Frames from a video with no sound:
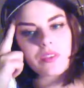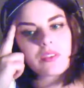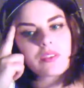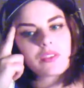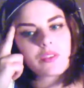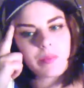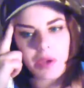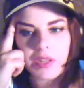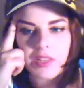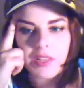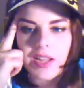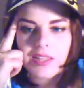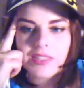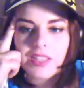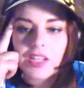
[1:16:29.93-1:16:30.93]
the
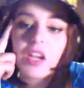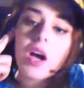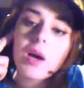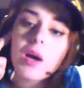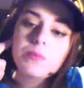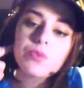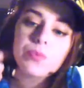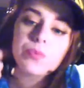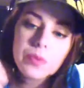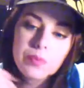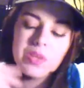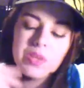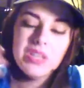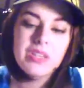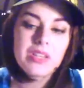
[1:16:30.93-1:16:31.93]
spotlight that comes with
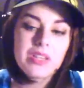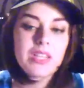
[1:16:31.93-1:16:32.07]
being